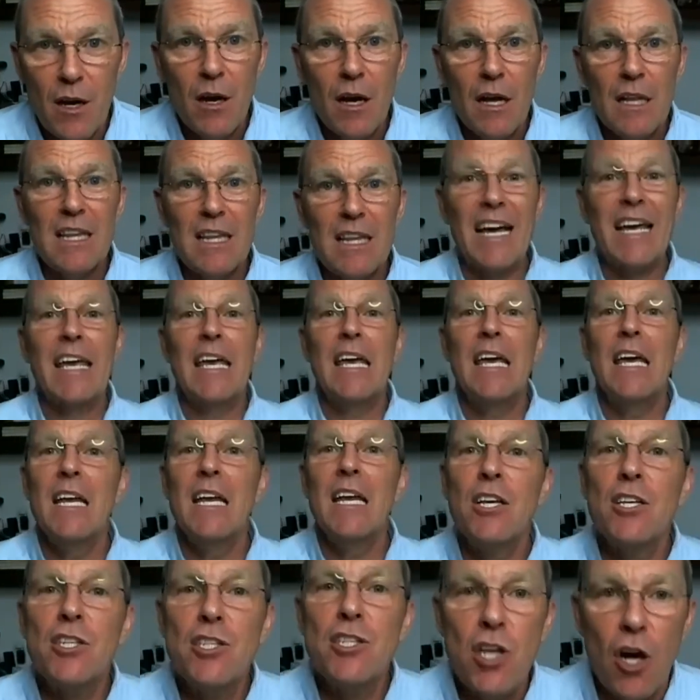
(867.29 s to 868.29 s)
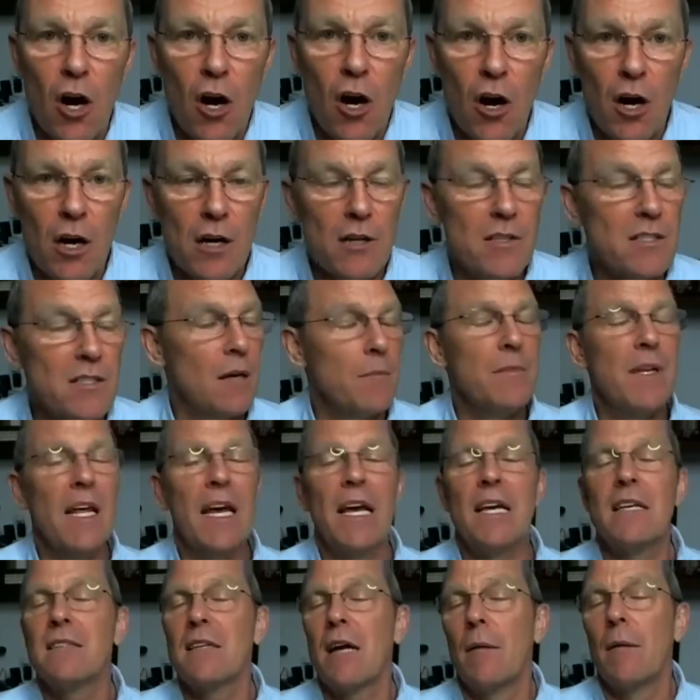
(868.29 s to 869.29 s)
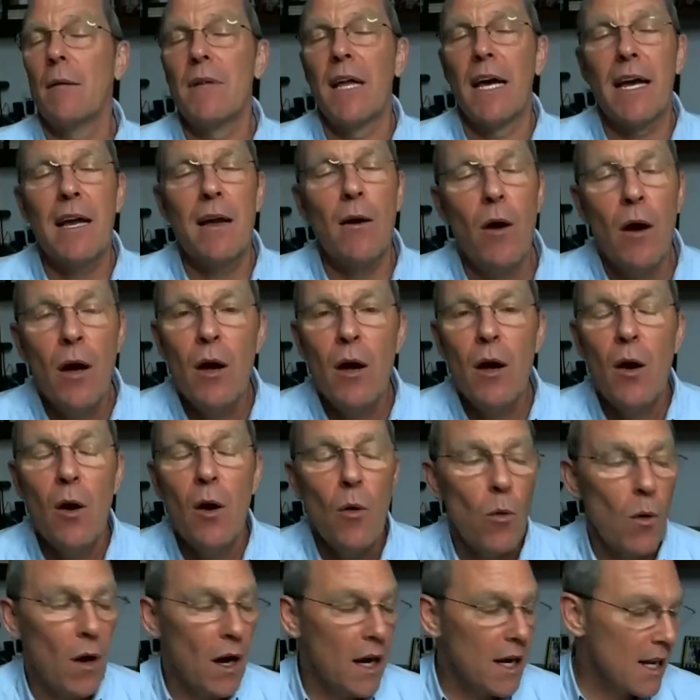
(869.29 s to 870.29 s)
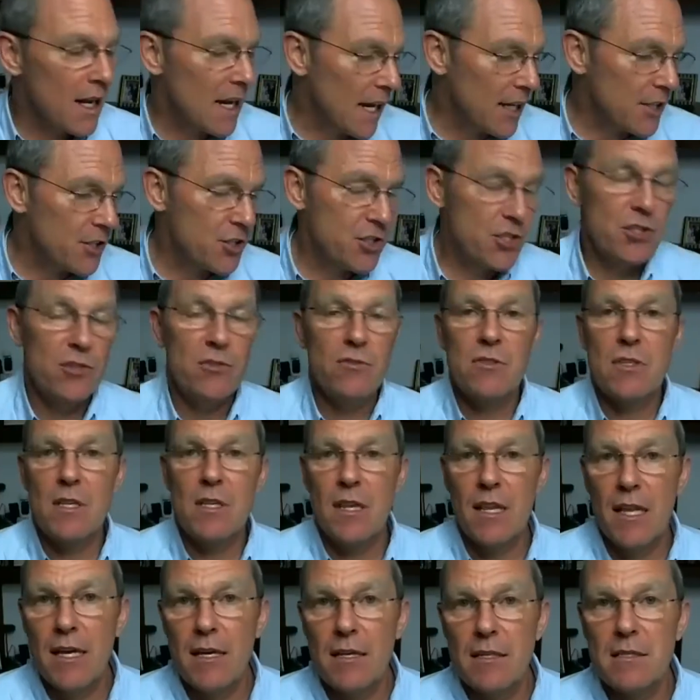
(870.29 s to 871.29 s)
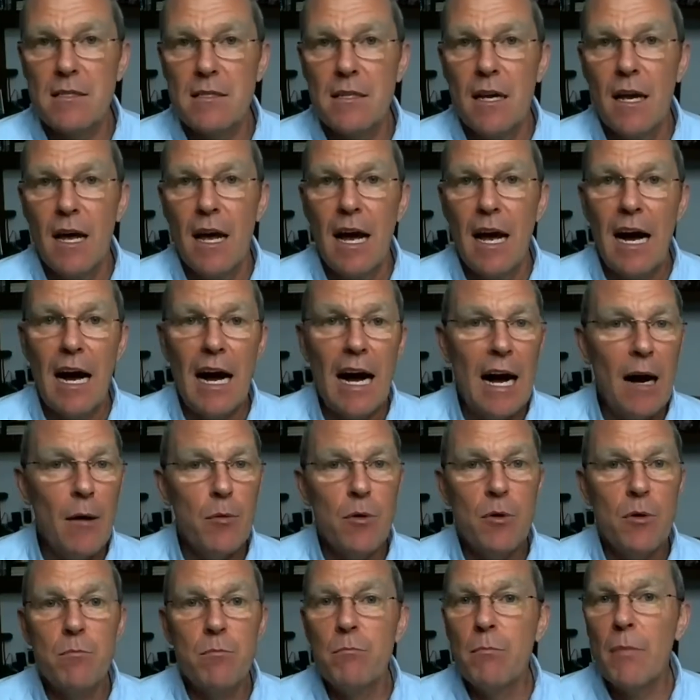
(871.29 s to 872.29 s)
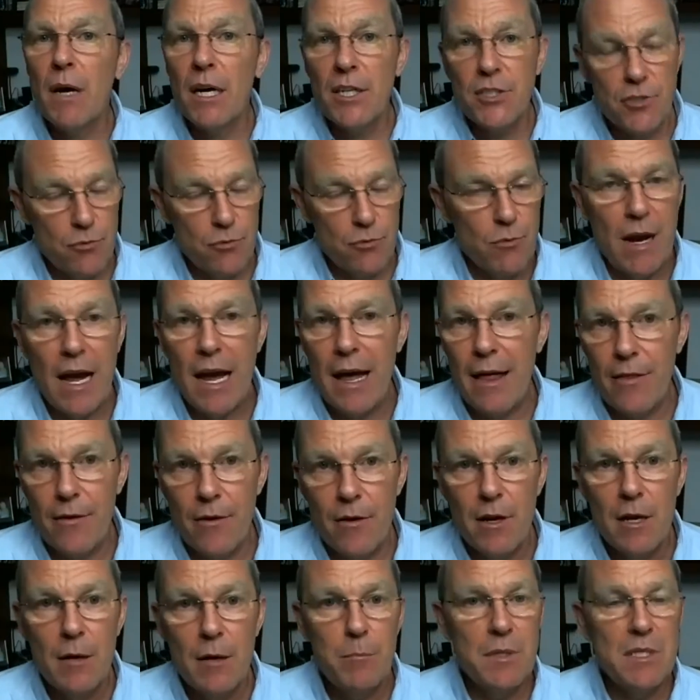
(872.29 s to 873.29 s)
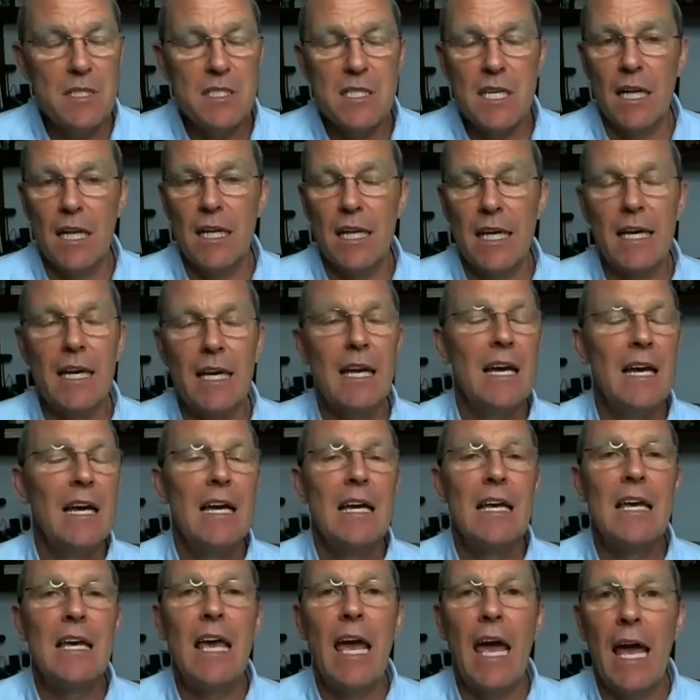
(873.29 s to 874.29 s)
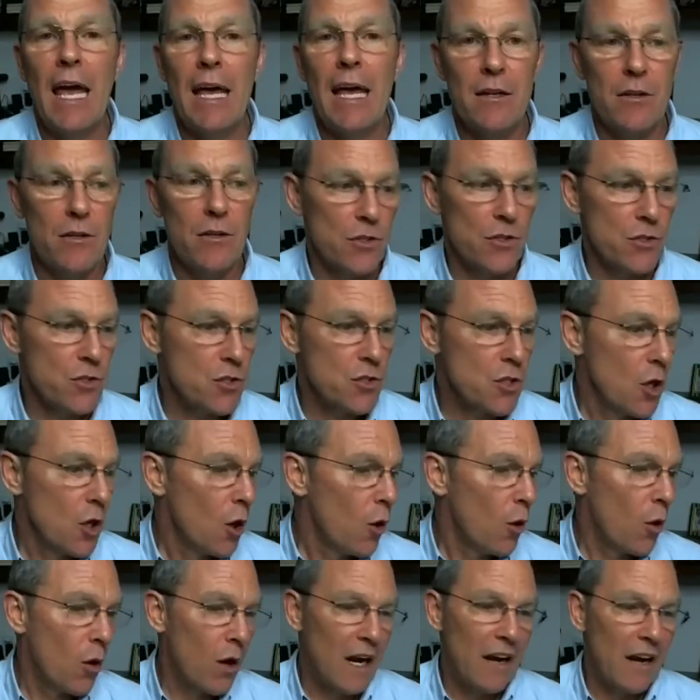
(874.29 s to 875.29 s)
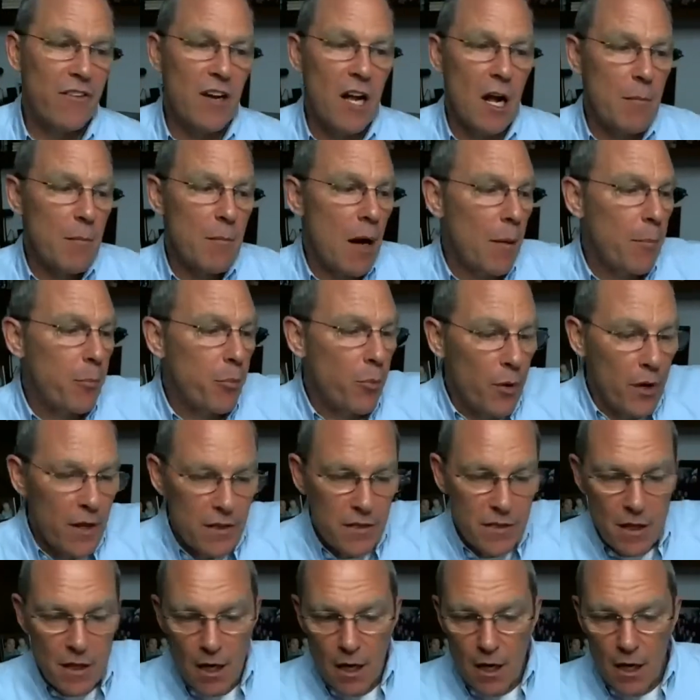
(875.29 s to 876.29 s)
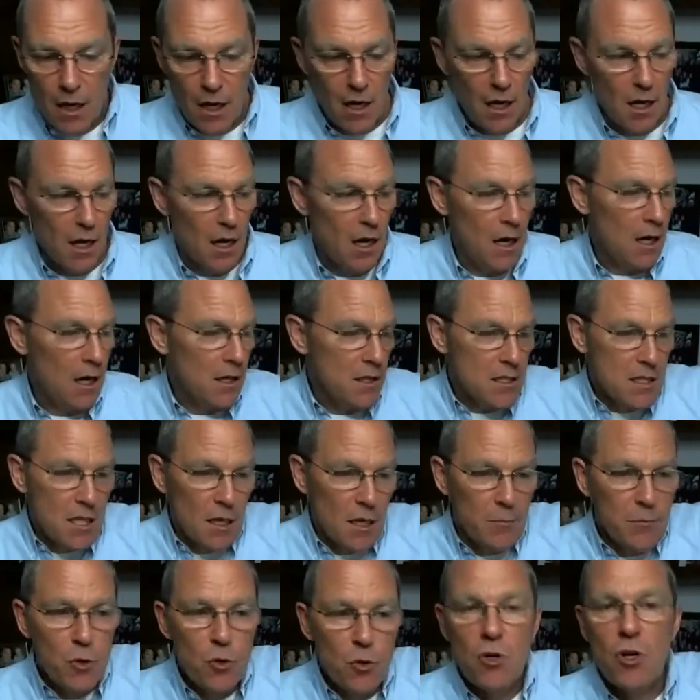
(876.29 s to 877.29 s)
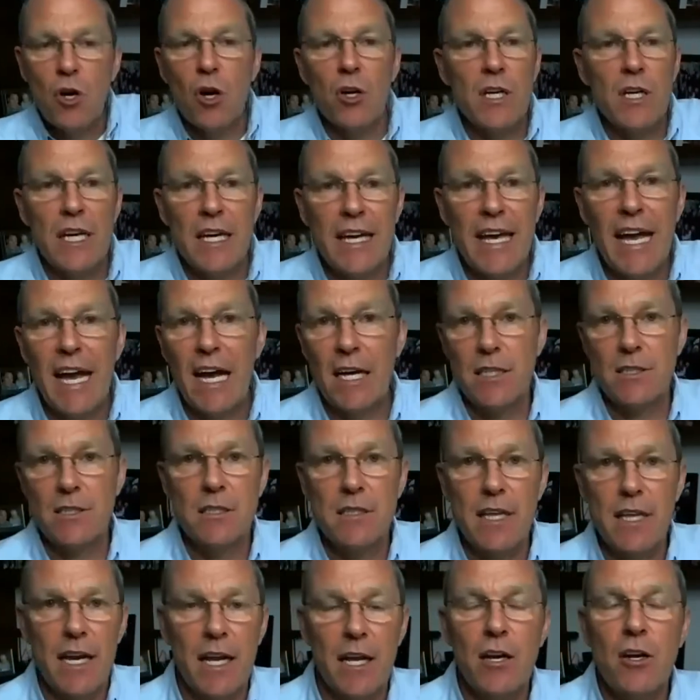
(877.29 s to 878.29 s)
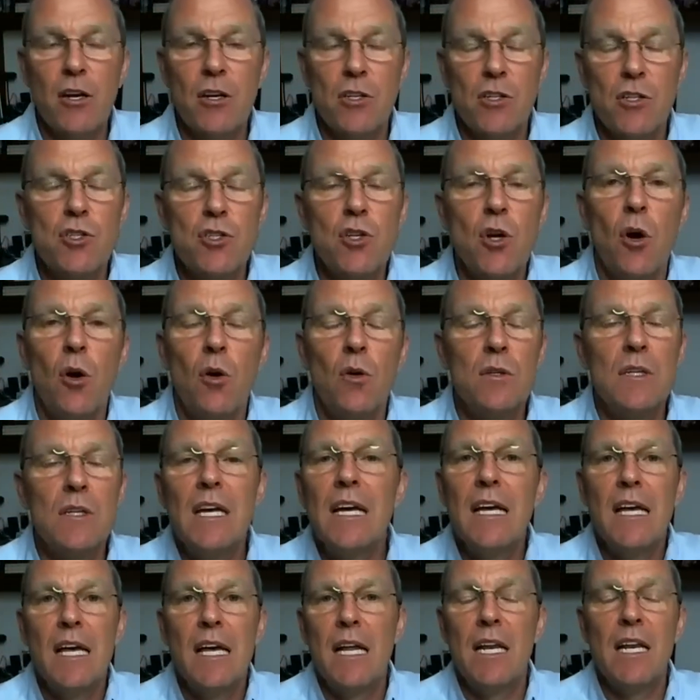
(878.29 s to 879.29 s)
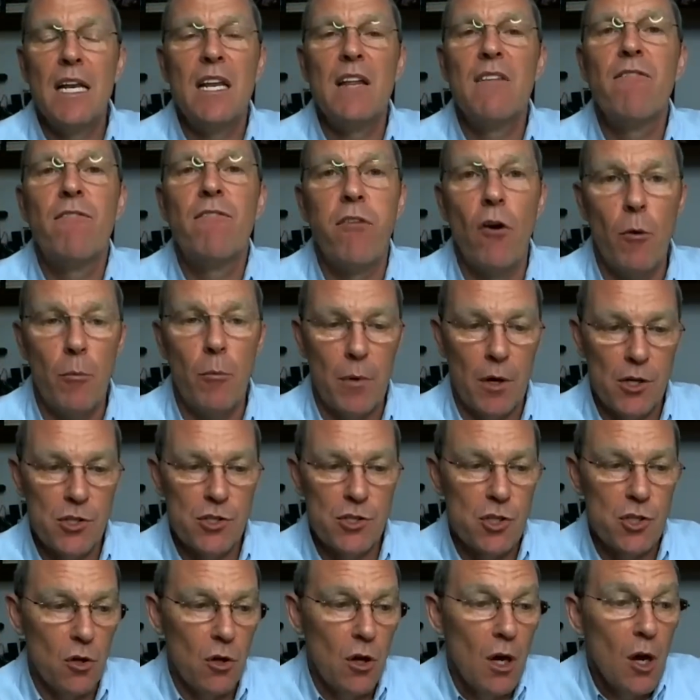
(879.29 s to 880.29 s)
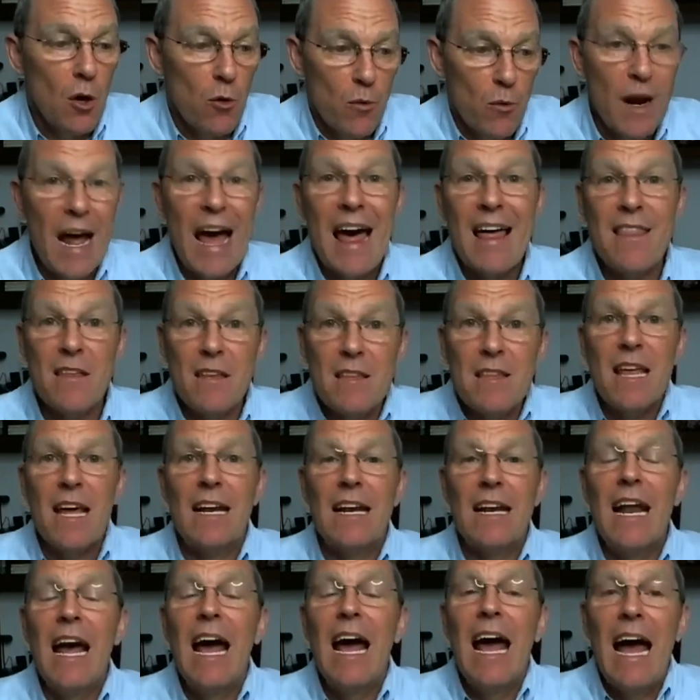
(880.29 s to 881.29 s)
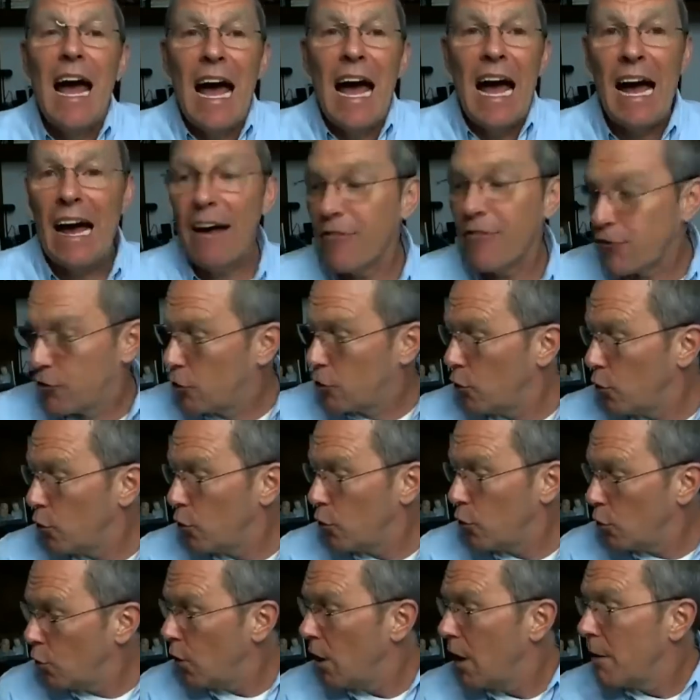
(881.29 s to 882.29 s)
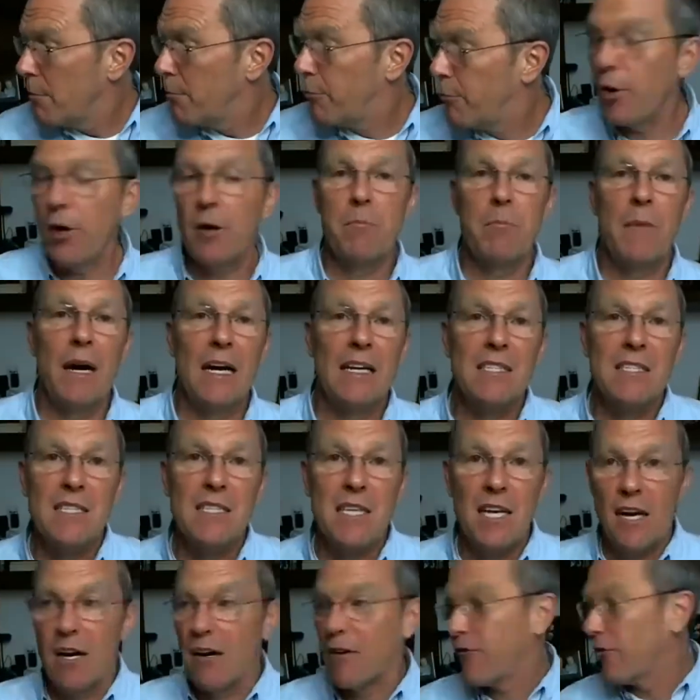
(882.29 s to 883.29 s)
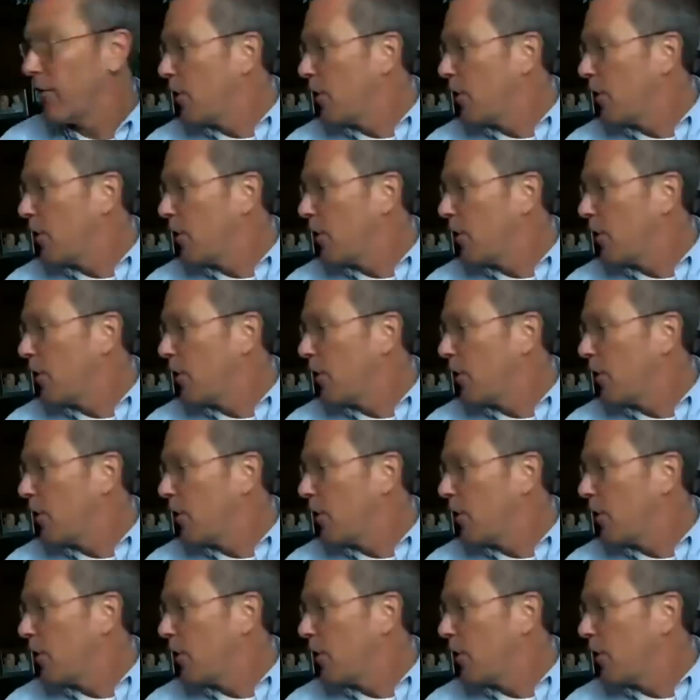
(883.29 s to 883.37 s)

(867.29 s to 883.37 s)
Like, it is hard. Some days I'm like, why did I choose this? I would much rather be selling candles or have come up with some new cooking gadget that I could have sold in an infomercial, rather than have to put myself